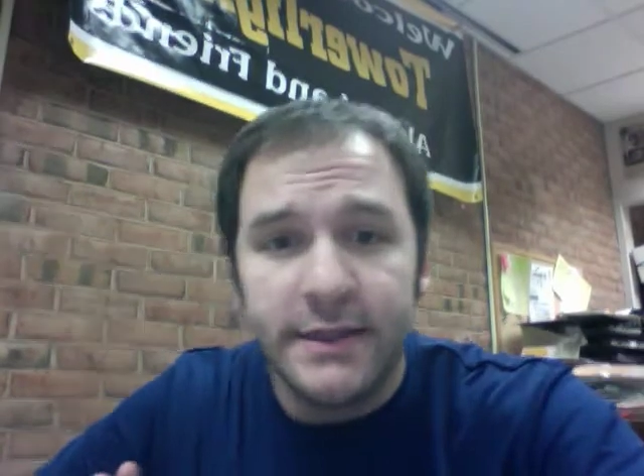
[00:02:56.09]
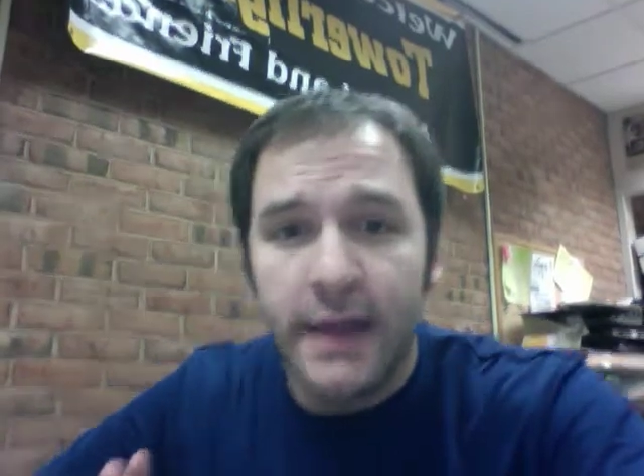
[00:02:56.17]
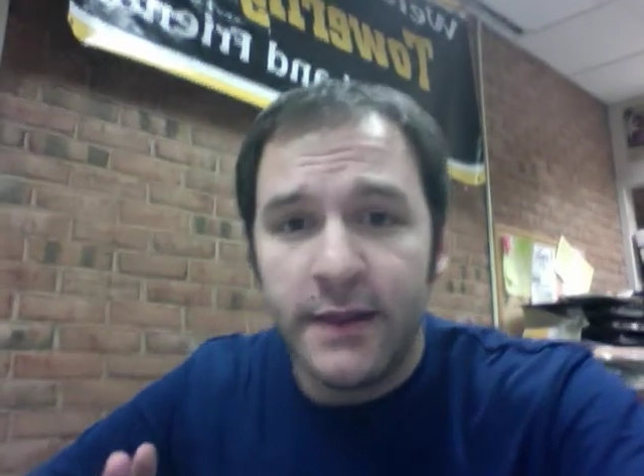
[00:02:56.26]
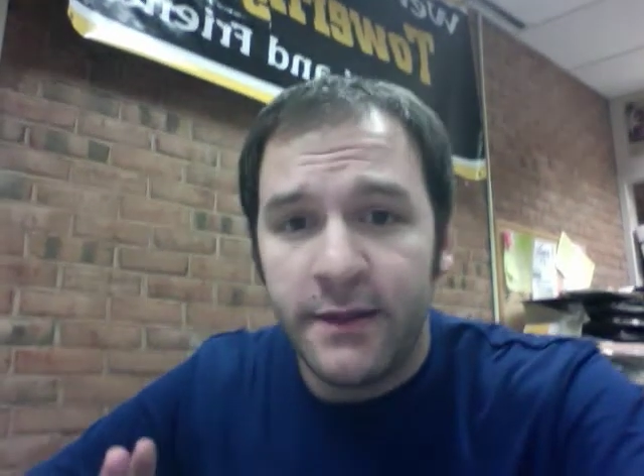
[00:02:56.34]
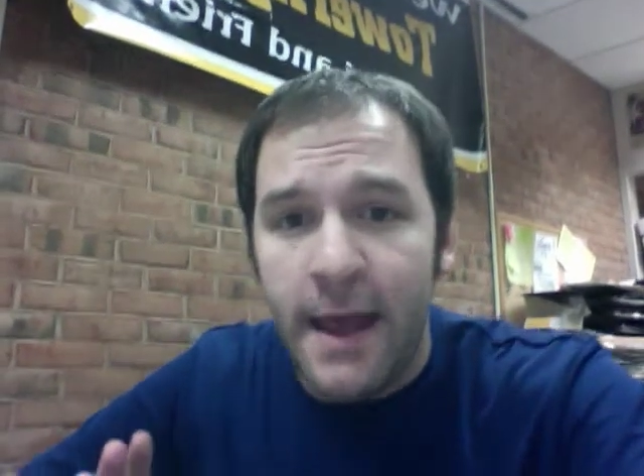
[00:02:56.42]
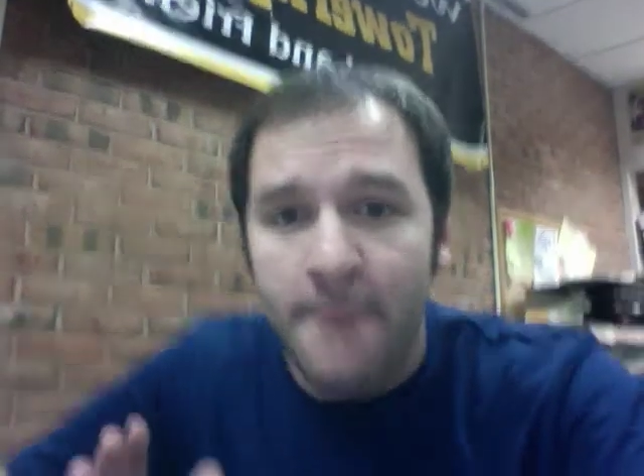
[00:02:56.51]

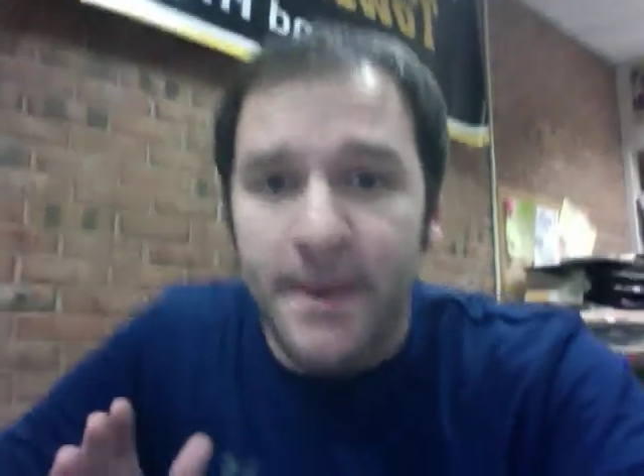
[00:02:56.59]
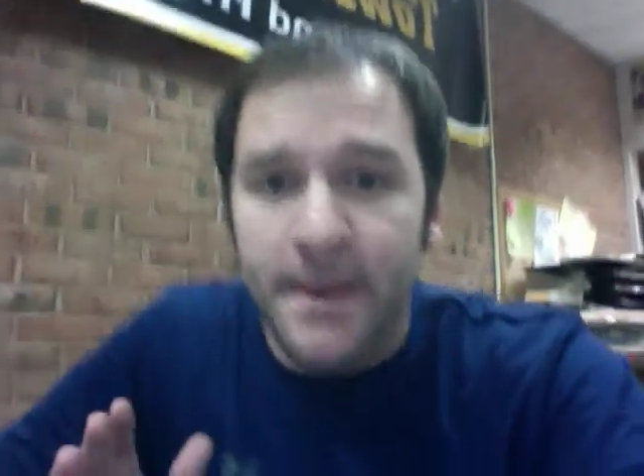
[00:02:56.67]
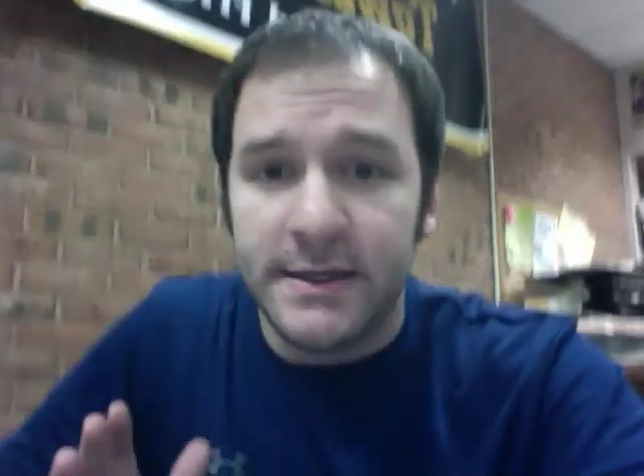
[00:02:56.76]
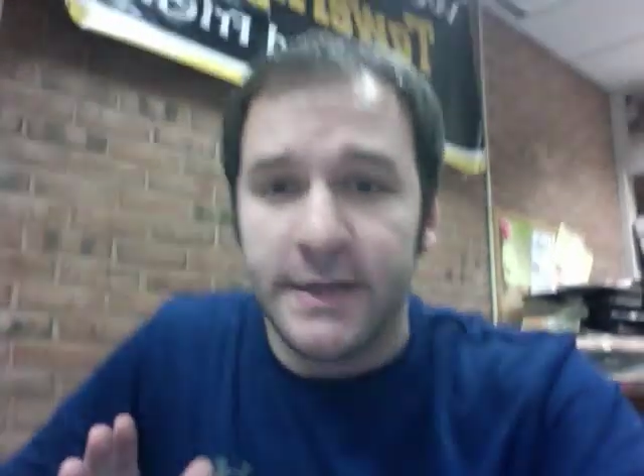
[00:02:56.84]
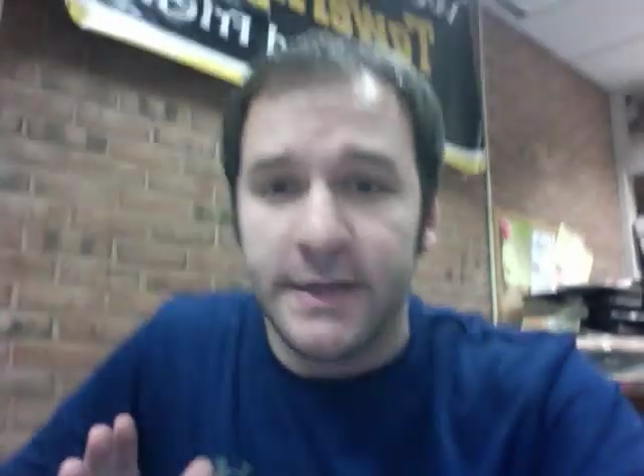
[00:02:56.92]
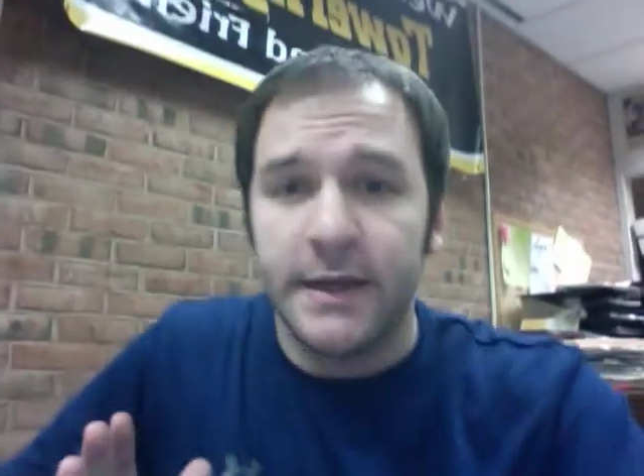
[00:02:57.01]
not that
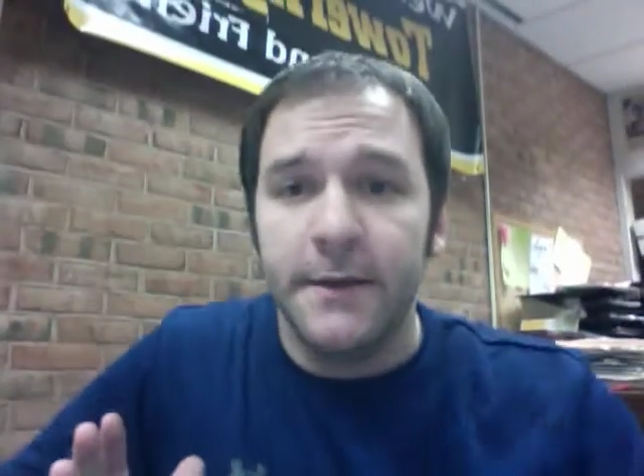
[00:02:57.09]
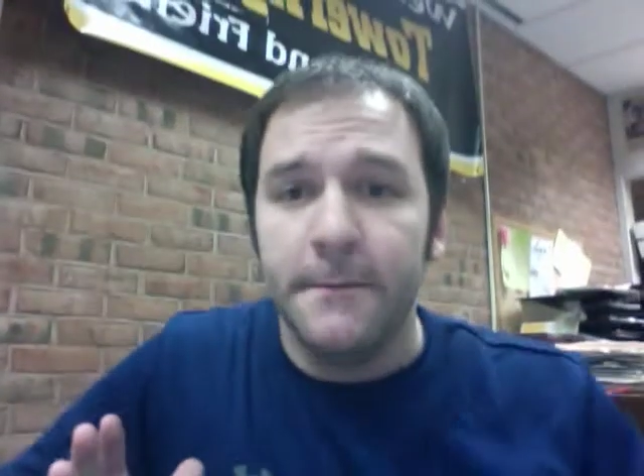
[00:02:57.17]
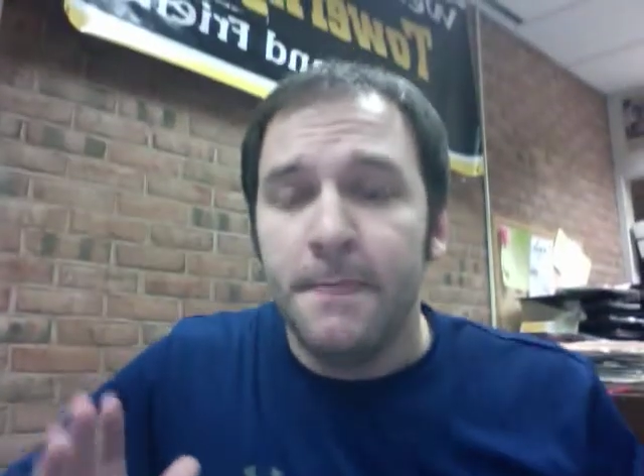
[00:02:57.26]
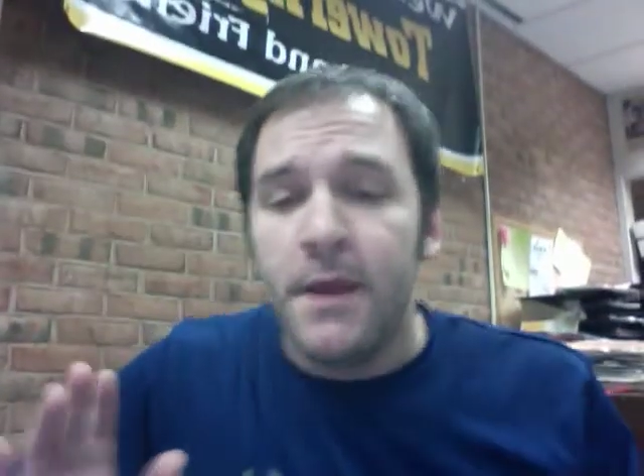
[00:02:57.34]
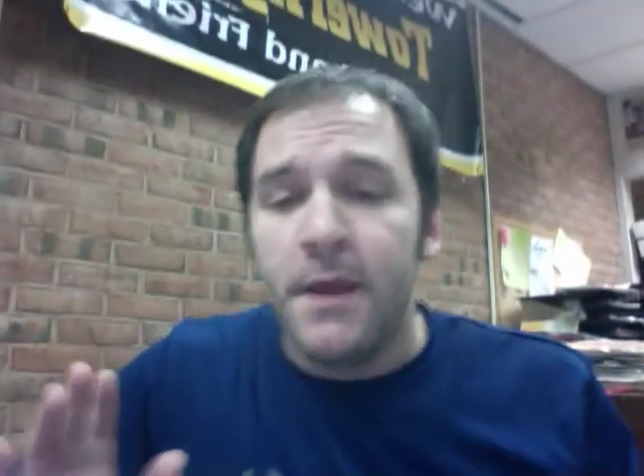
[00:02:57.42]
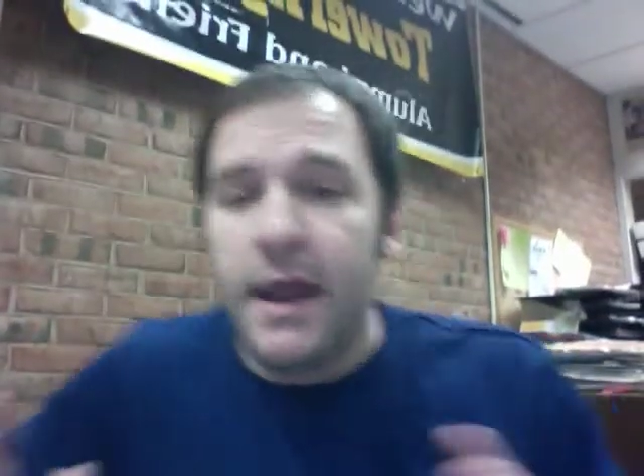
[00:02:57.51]
basic.
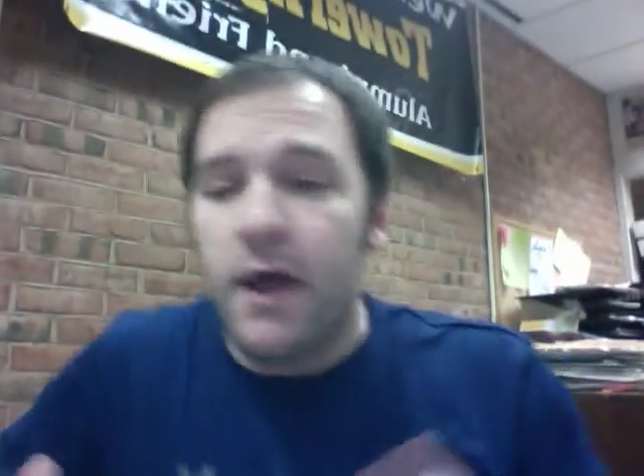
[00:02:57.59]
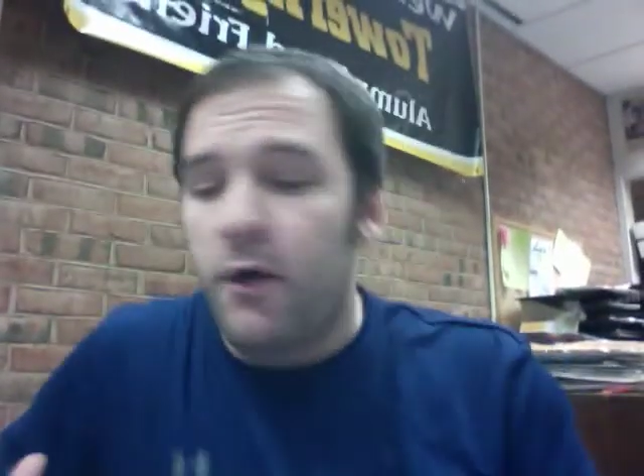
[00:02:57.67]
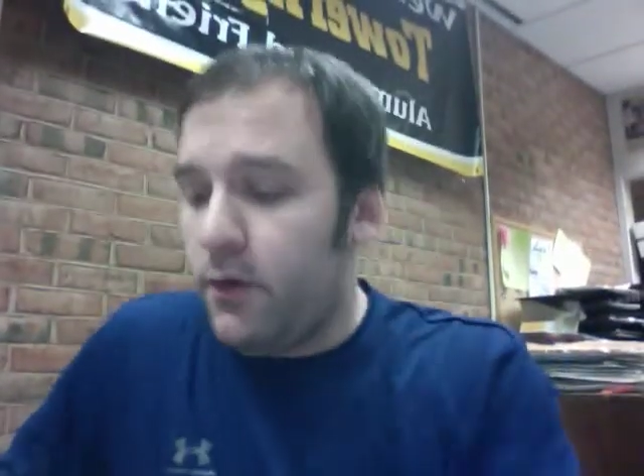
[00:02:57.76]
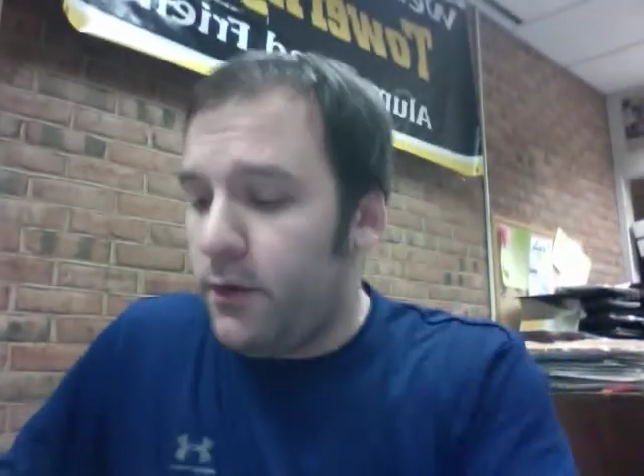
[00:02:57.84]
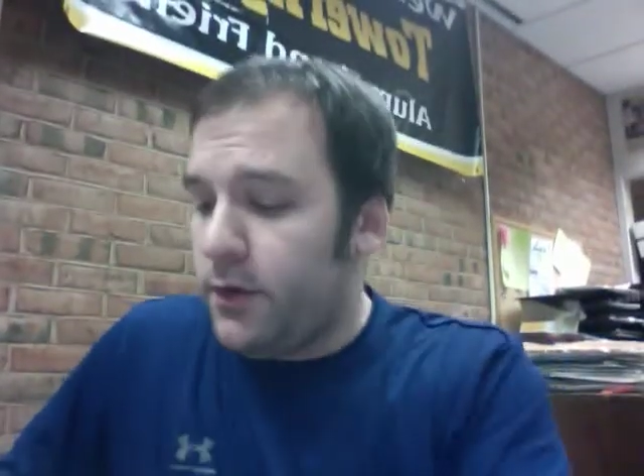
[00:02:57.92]
Now,